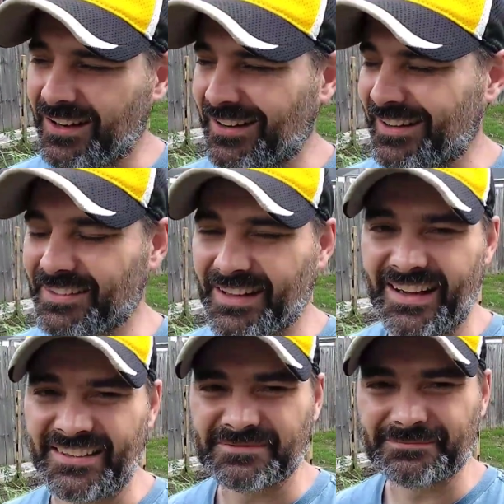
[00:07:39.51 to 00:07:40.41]
on
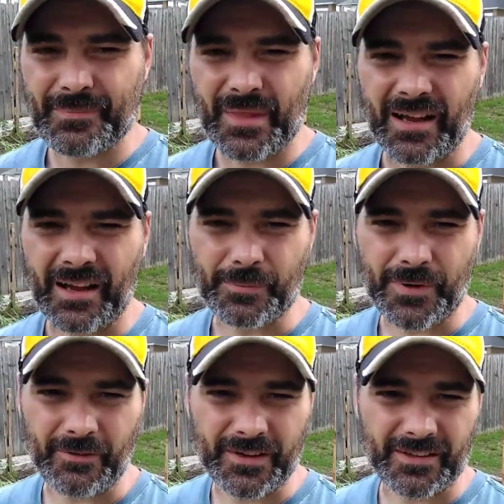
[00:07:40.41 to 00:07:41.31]
that. I'll
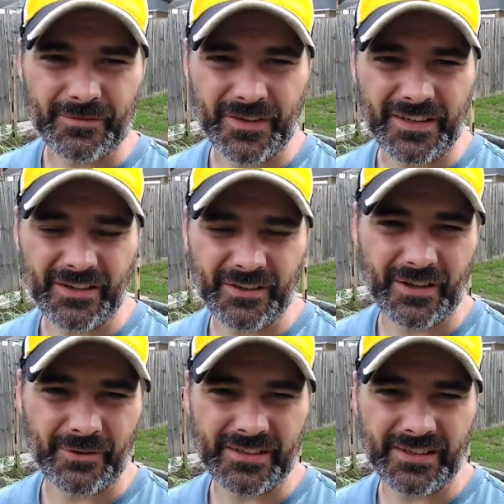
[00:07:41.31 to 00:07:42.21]
probably get a video
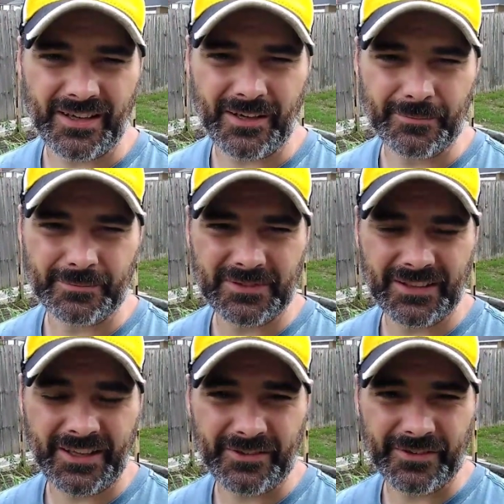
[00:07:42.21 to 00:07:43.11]
going um,
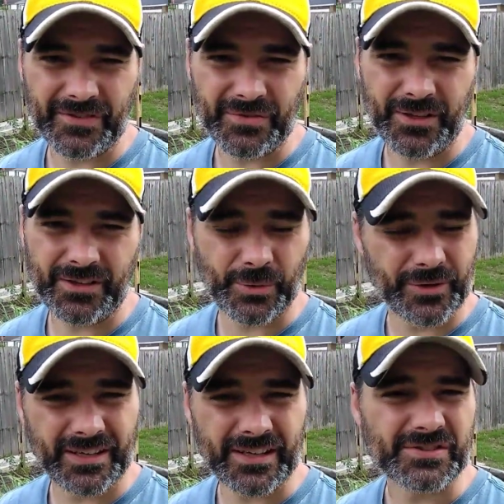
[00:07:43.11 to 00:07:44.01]
later this week
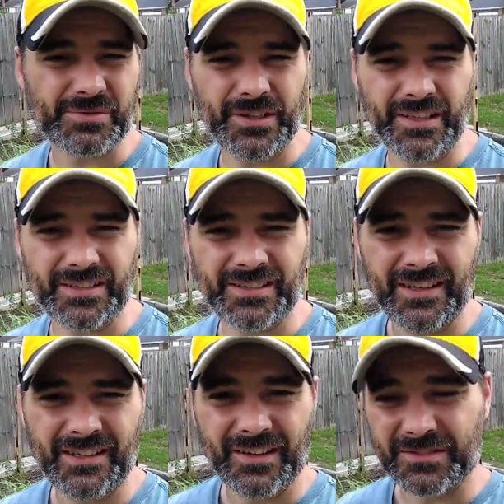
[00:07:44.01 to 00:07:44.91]
or next week,
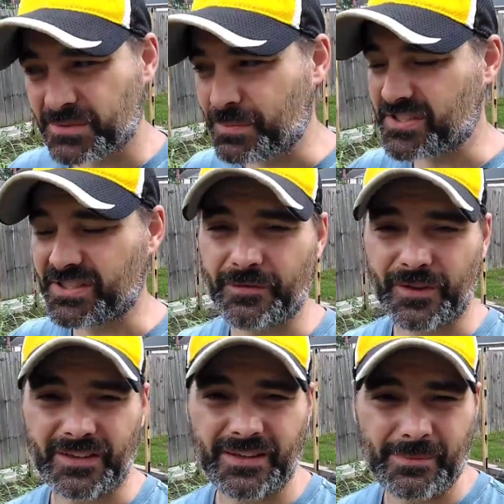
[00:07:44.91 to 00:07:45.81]

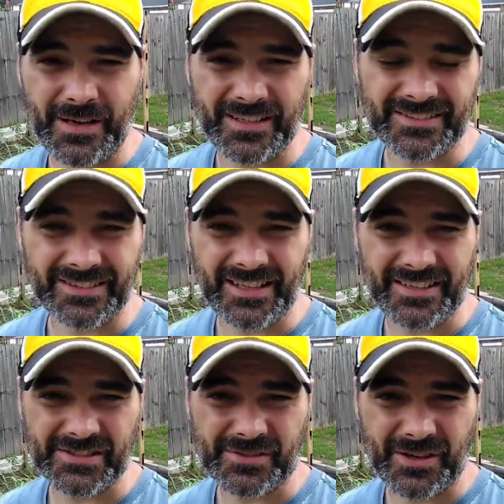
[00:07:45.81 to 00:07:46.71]
specifically about the
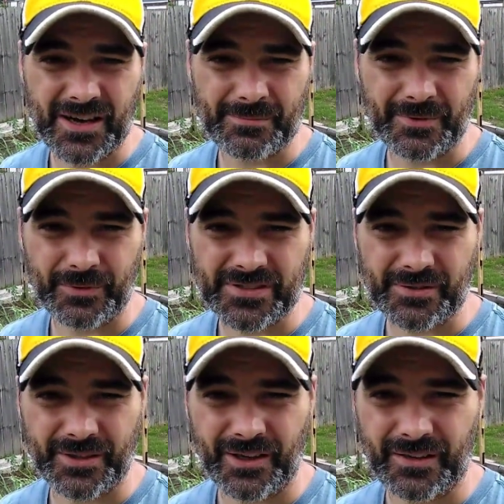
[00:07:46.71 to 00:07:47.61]
lettuce crop and what's
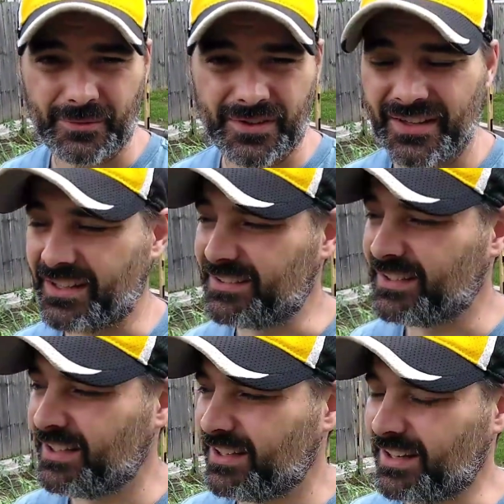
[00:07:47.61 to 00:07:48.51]
going on with it.
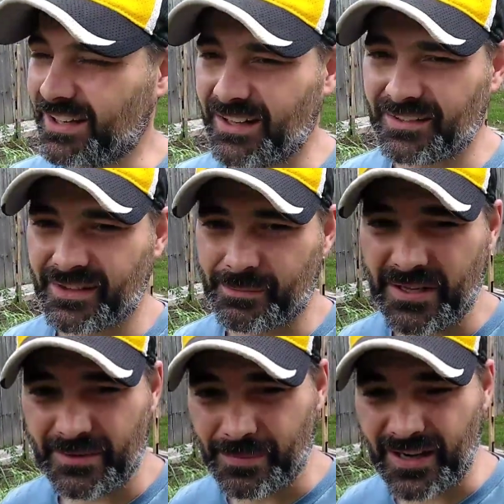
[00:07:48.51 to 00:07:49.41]
Uh, the
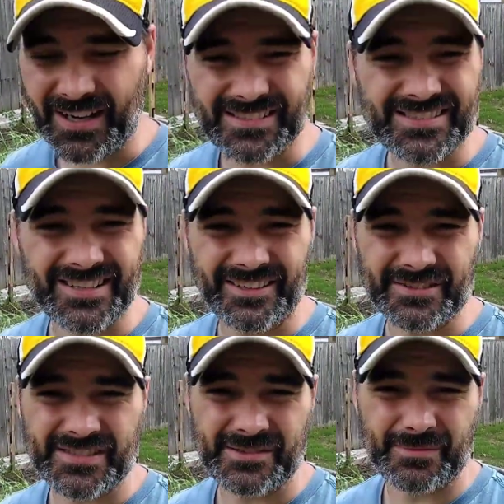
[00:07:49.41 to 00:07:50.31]
peat pots, they
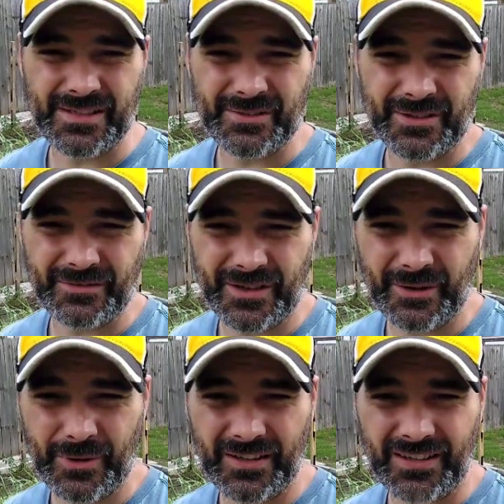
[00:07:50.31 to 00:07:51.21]
don't seem to be doing very
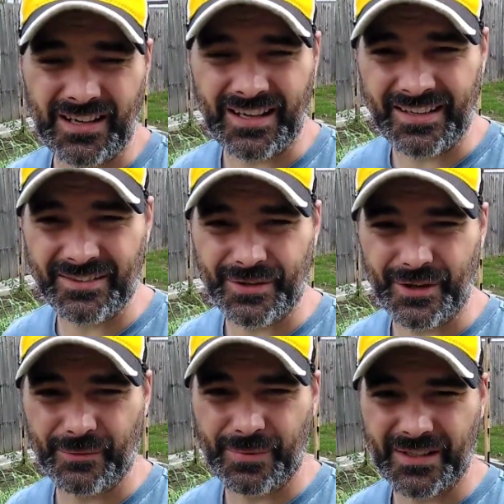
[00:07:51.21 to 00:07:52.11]
well
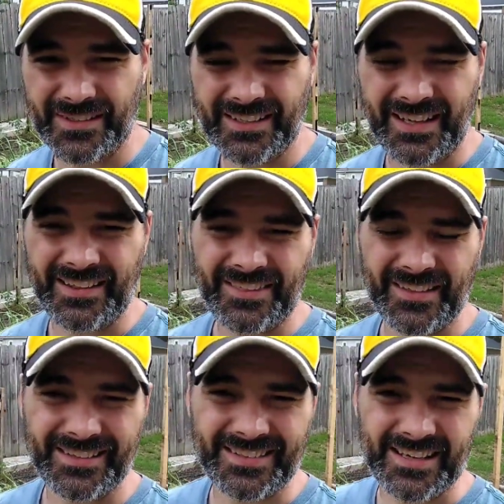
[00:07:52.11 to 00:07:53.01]
either, but I
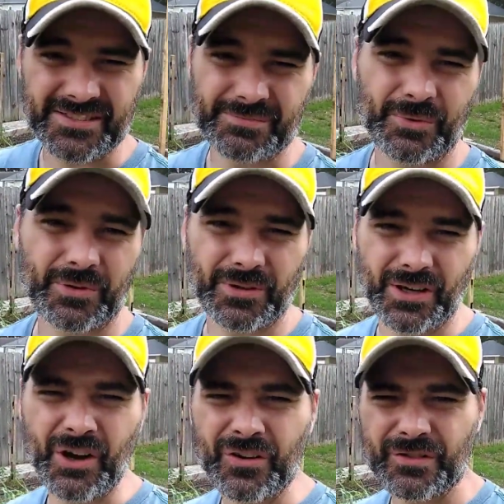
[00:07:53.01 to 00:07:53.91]
think that's more
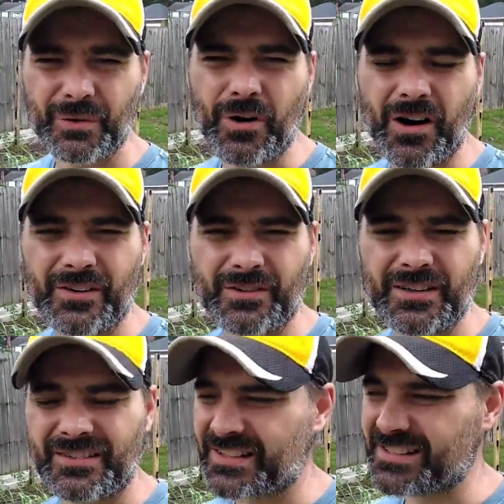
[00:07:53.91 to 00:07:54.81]

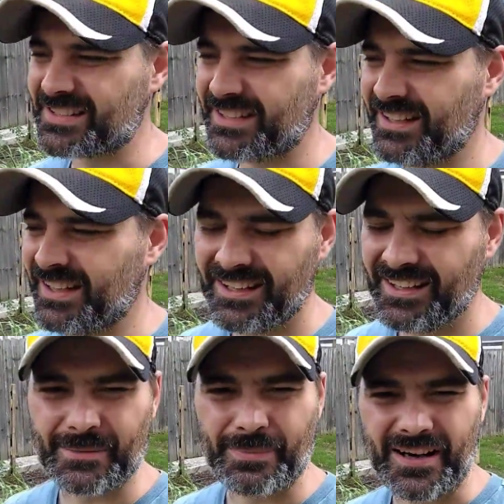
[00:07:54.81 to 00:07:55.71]
overwatering because the
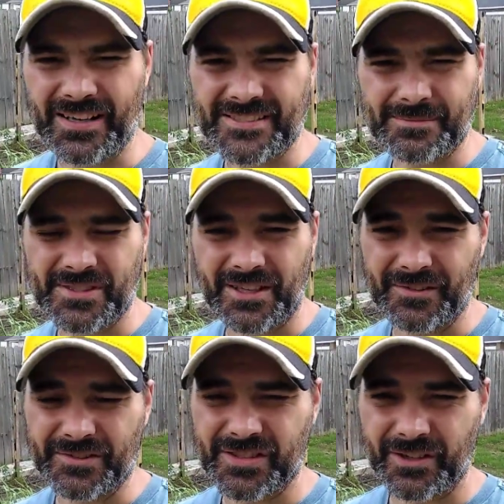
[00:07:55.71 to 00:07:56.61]
pots
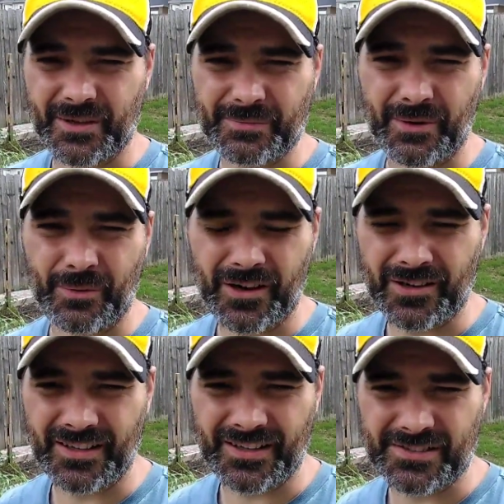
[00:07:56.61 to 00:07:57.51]
themselves soak up that
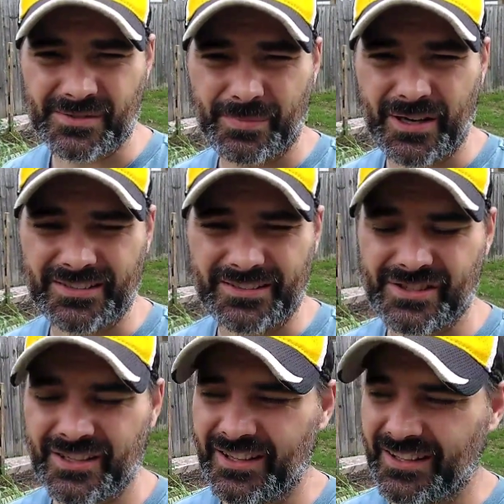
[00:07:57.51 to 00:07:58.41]
water like a
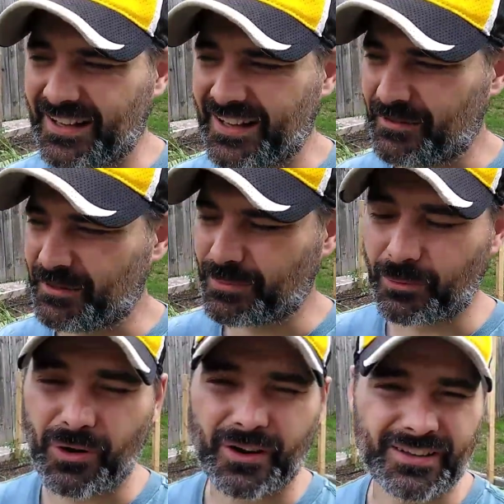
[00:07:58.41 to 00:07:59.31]
sponge. I haven't been
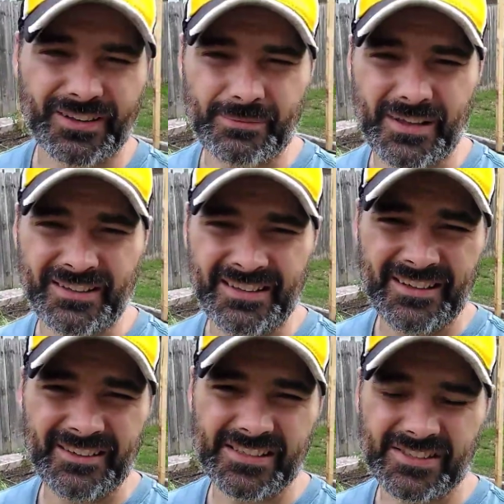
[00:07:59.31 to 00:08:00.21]
watering them
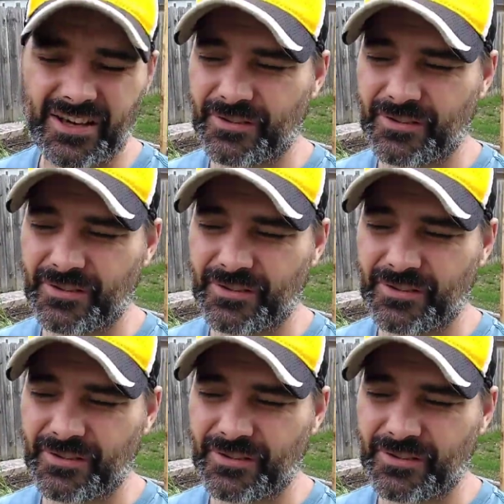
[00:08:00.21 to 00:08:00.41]
near as